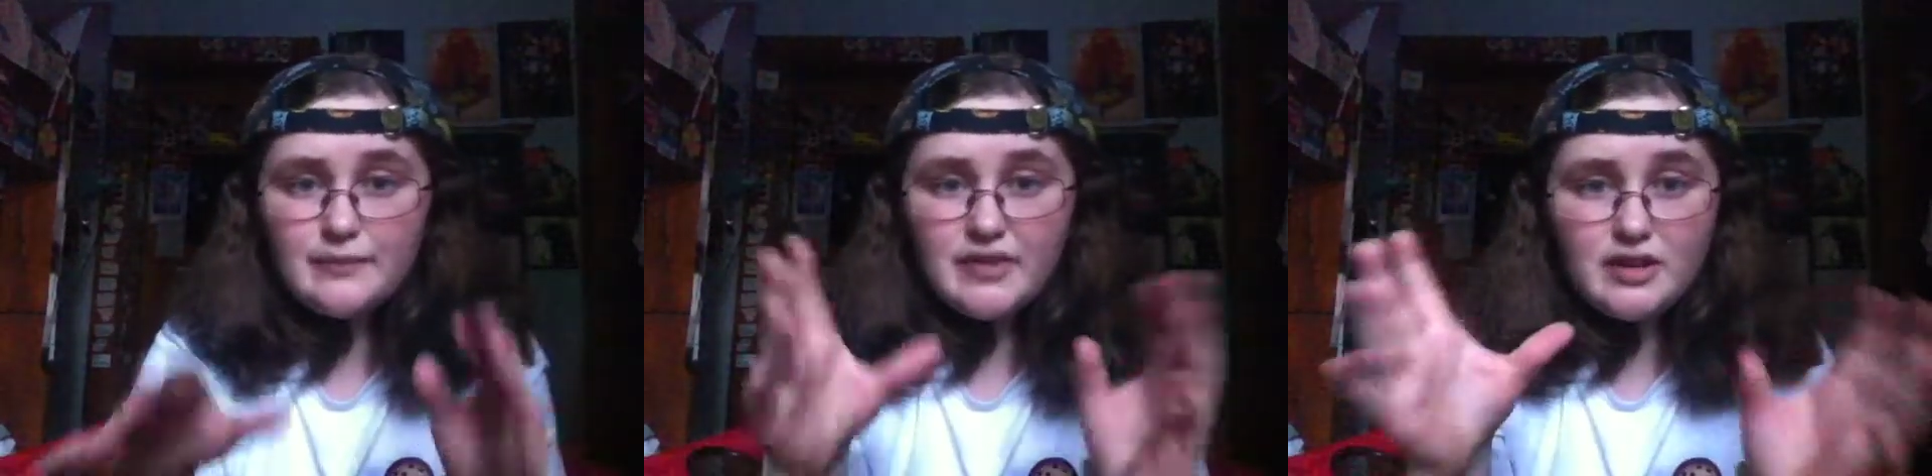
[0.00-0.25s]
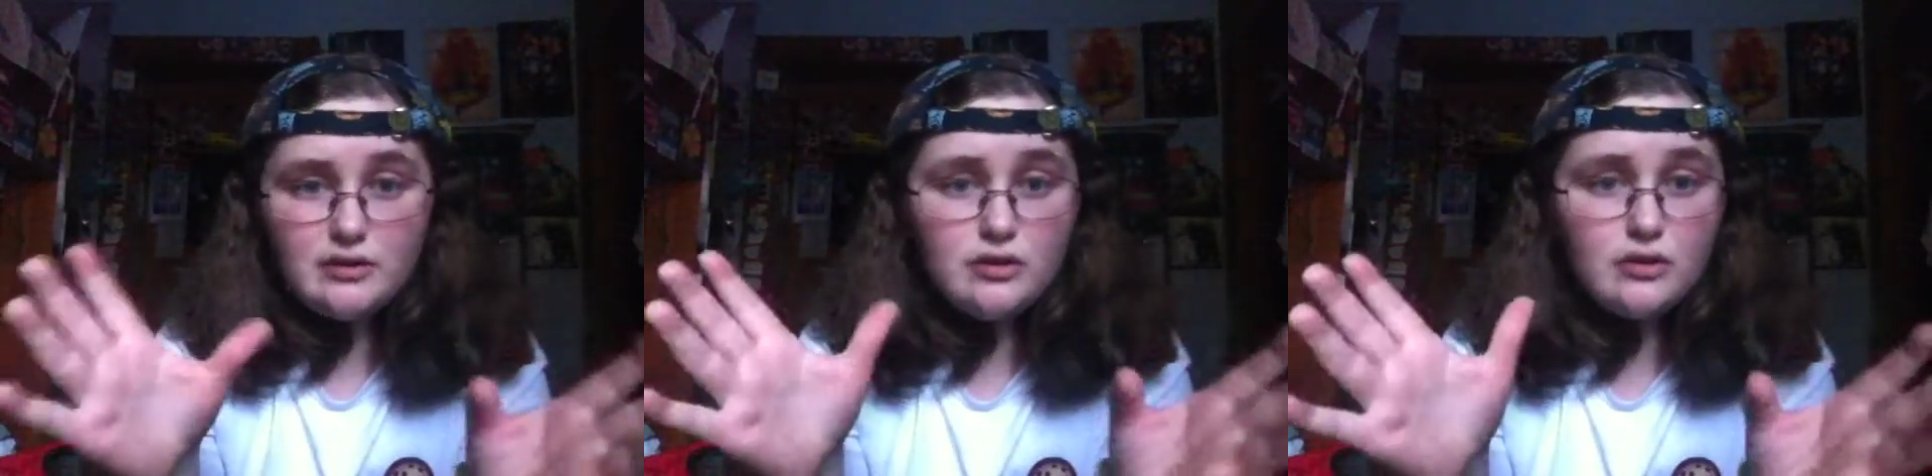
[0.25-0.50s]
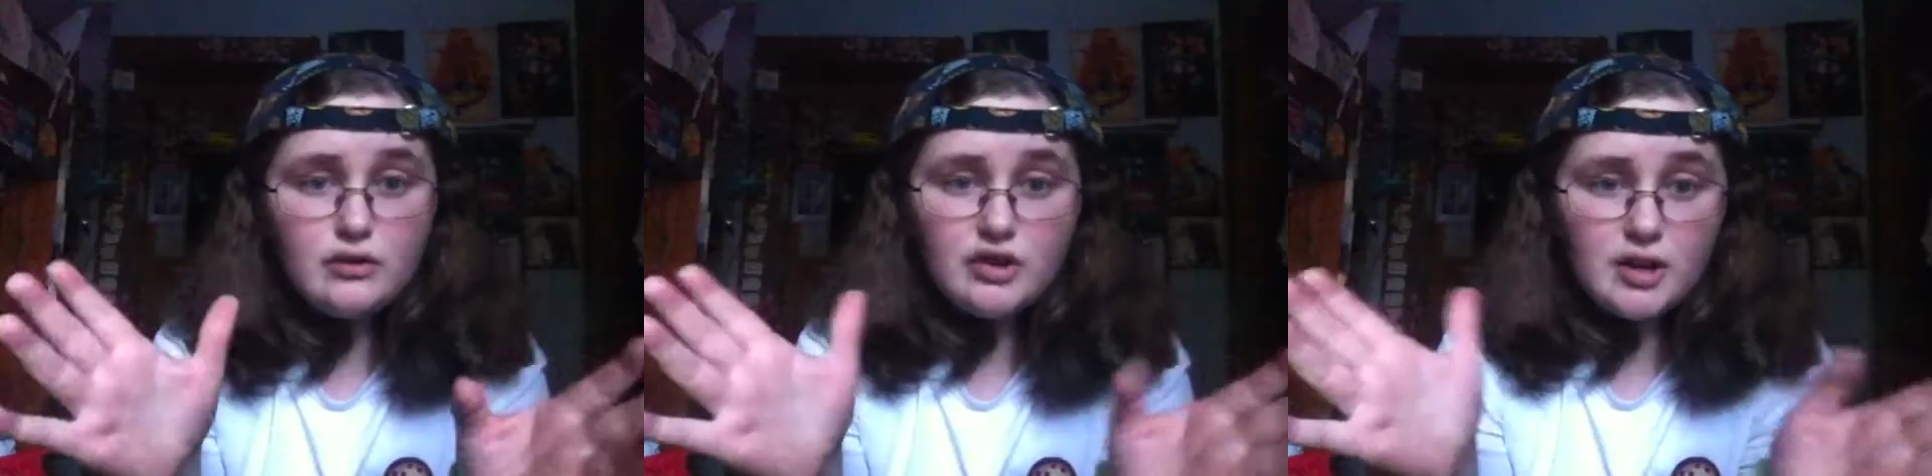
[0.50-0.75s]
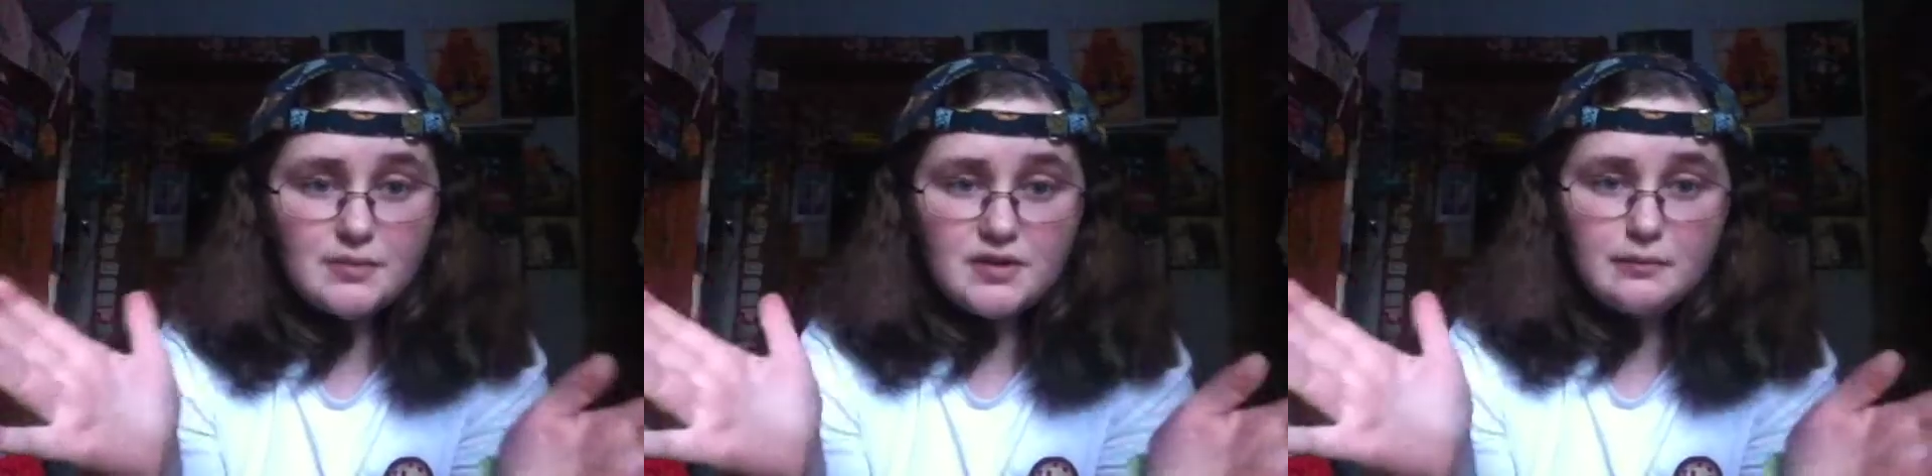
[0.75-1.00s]
and you'll look
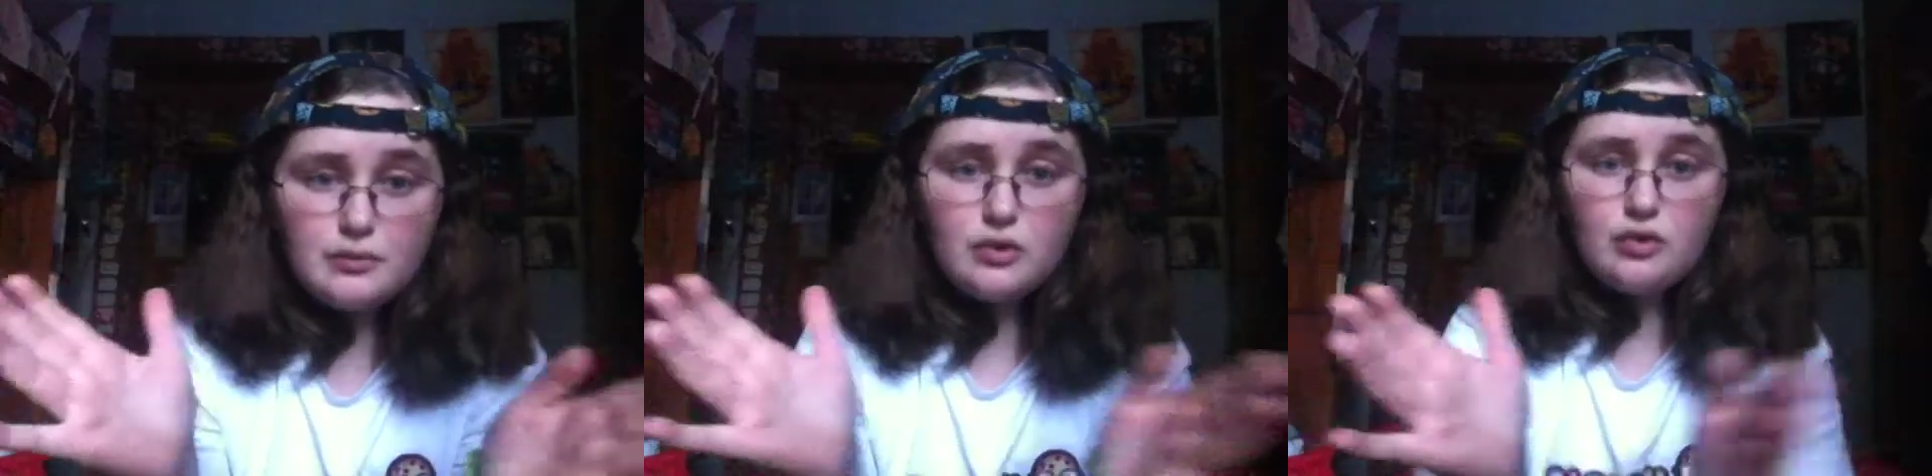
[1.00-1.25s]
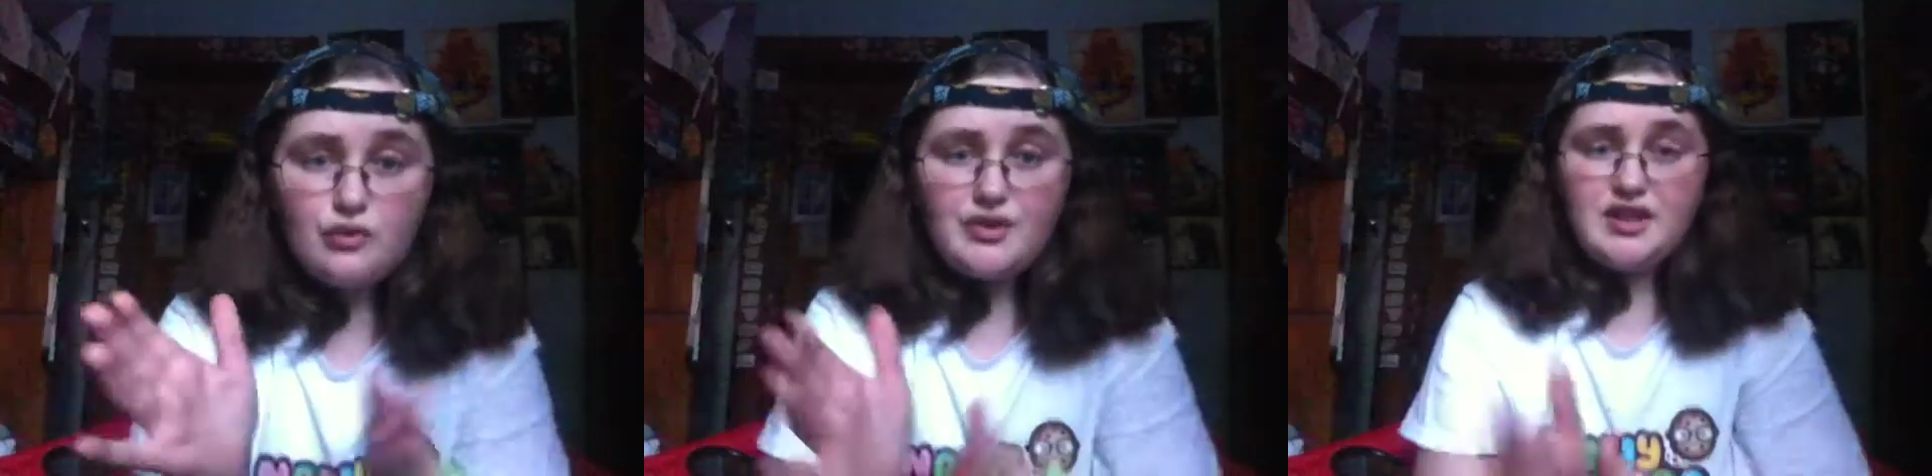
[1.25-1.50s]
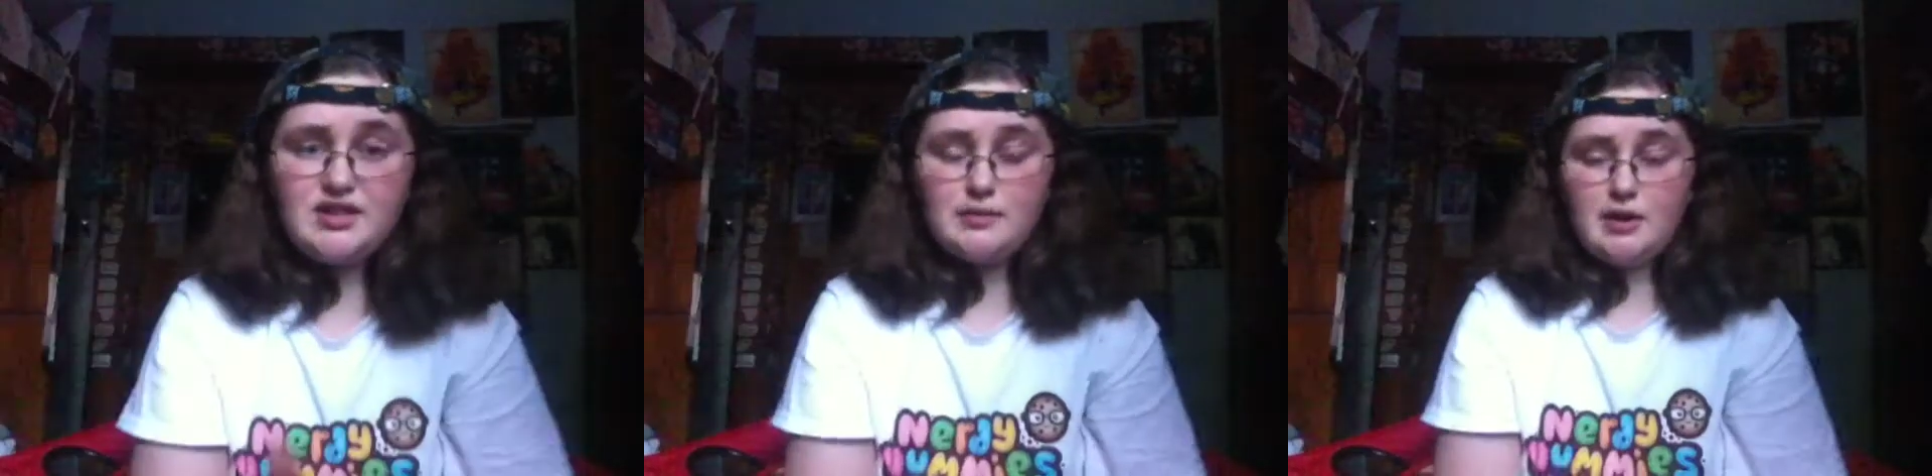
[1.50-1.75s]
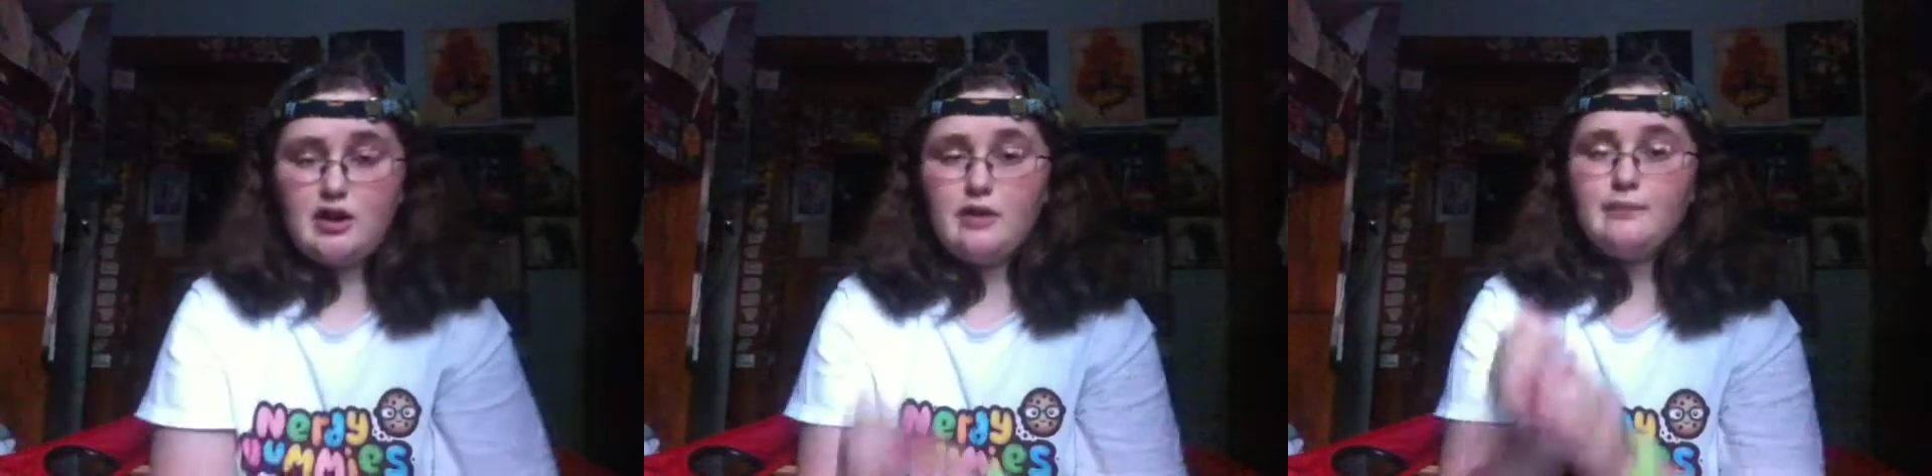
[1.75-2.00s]
up some cool things
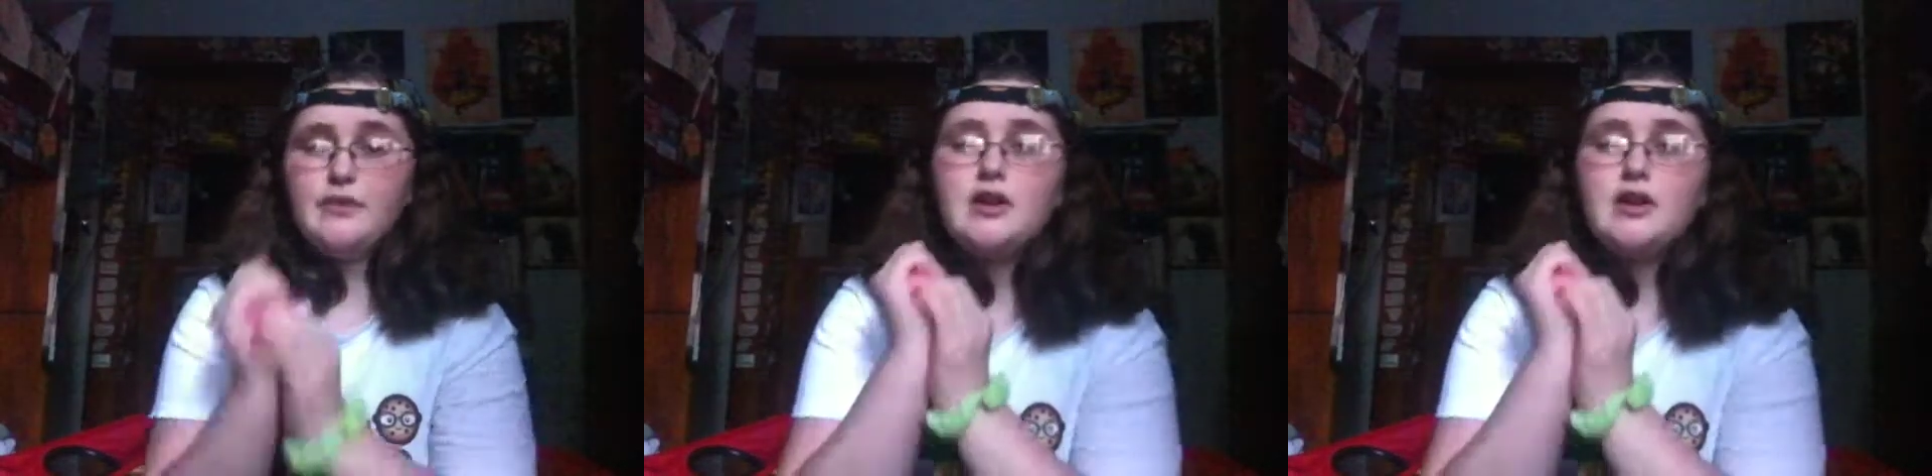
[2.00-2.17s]
about it.